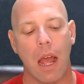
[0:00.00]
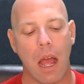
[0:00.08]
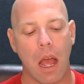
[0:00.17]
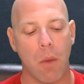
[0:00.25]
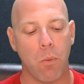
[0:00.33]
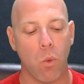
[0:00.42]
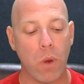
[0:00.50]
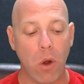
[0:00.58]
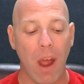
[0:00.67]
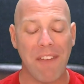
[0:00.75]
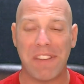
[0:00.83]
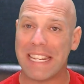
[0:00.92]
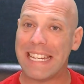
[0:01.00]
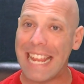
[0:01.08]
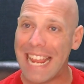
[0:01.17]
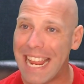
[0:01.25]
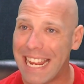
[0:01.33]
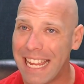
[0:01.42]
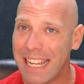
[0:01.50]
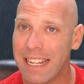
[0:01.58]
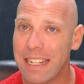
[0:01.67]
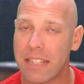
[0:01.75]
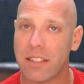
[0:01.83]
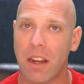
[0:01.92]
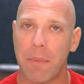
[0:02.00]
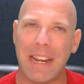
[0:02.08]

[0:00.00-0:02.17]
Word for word: um, we don't have a dig necessarily.